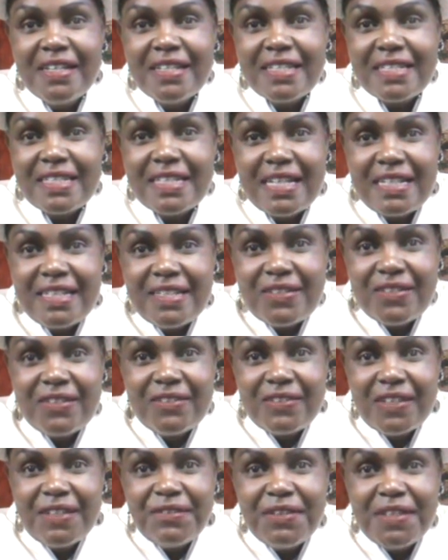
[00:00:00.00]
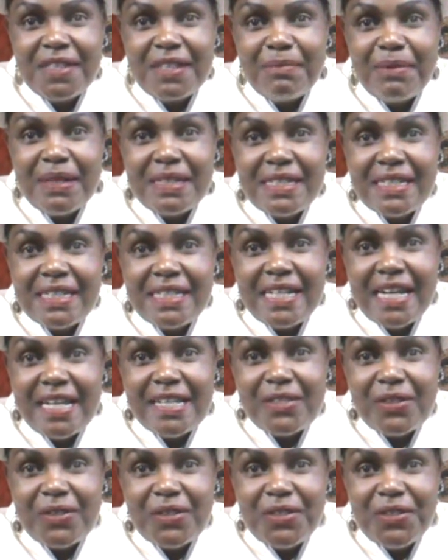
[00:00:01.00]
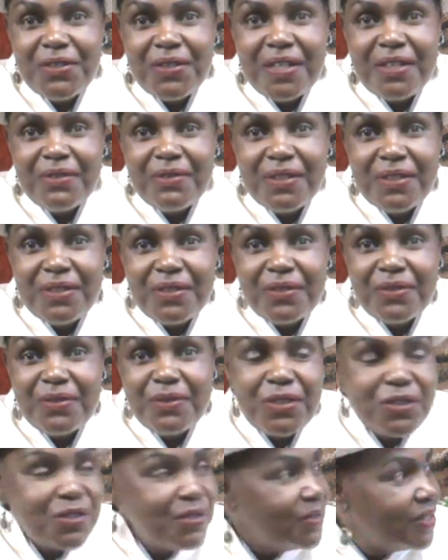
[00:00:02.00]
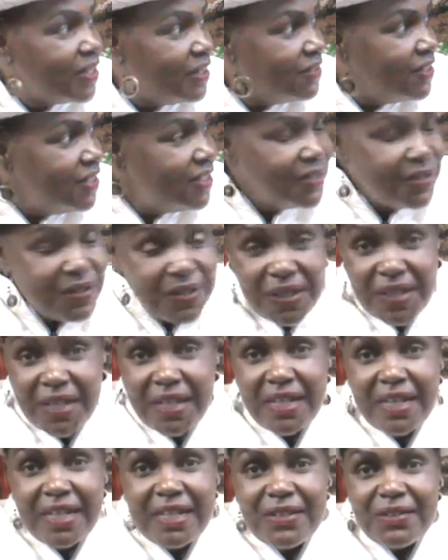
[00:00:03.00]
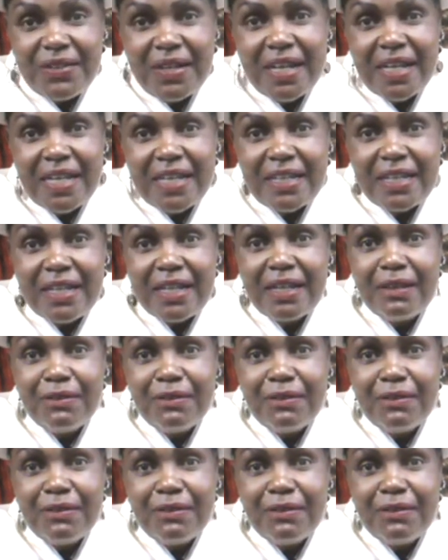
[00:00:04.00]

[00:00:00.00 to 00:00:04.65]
This is an issue of life when the battery dies on you and you want to shoot a video and you are like,